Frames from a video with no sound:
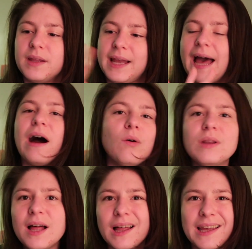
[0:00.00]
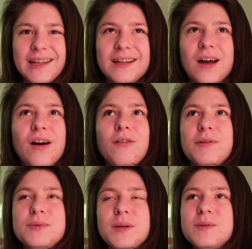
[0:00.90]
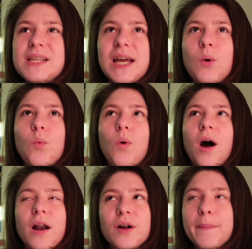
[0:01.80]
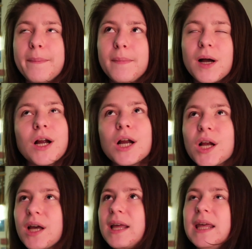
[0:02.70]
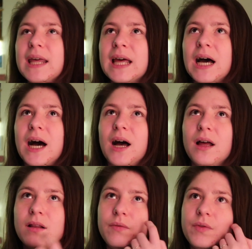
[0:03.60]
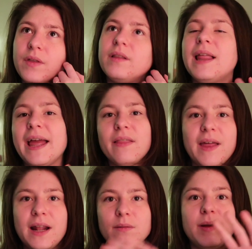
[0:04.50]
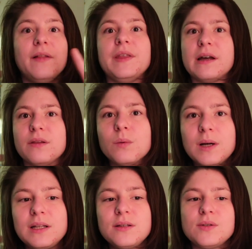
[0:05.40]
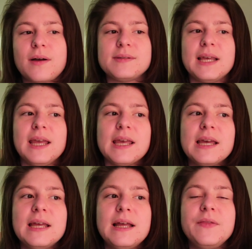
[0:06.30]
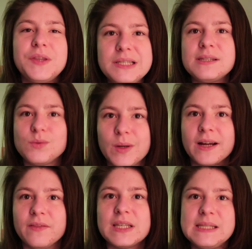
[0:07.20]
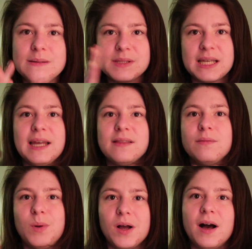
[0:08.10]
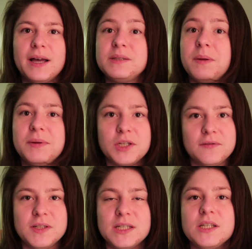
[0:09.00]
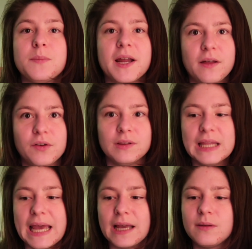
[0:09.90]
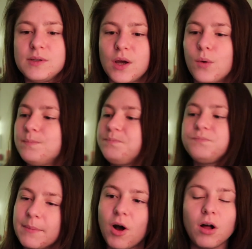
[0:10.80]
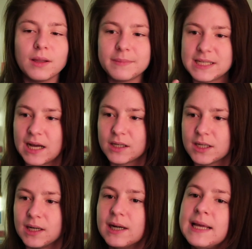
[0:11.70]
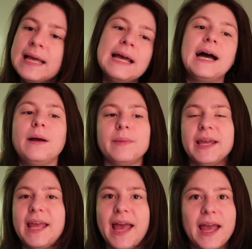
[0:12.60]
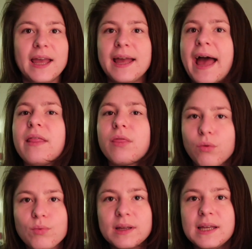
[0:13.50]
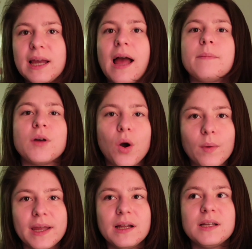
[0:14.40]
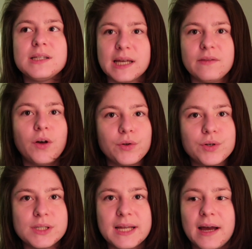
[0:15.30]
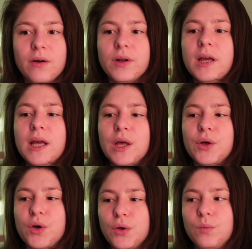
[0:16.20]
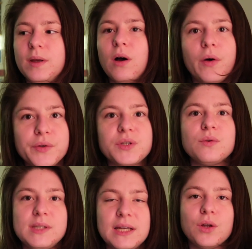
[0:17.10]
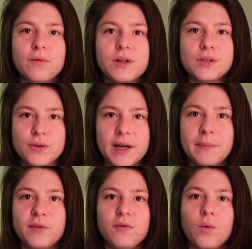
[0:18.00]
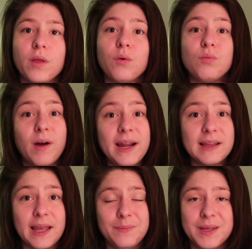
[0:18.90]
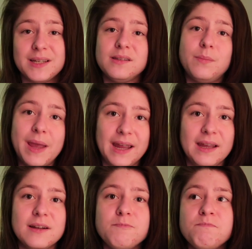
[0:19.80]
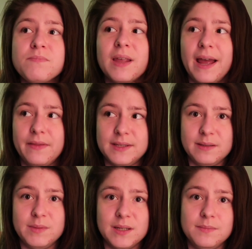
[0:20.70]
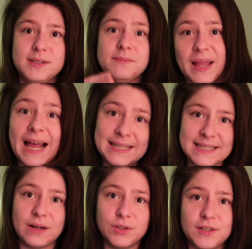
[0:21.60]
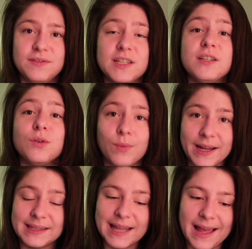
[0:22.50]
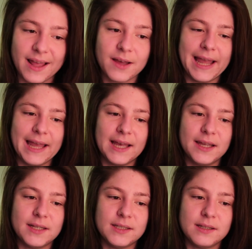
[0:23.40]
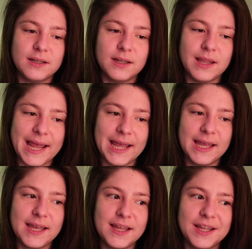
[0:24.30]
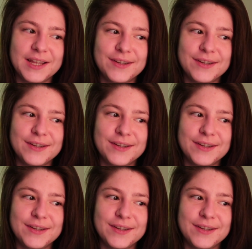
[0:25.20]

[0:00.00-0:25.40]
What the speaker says: like outline of, it was almost like a watermark on the leg that had been on the other one. So I was like, this is weird. This seems like the blood clot is maybe shifted to my other leg. So I'm calling my doctor. I'm like, hey, at 3, I'm going to get the ultrasound. Could we also send over a script for the right leg because the pain and the symptoms has now shifted to the right leg? And they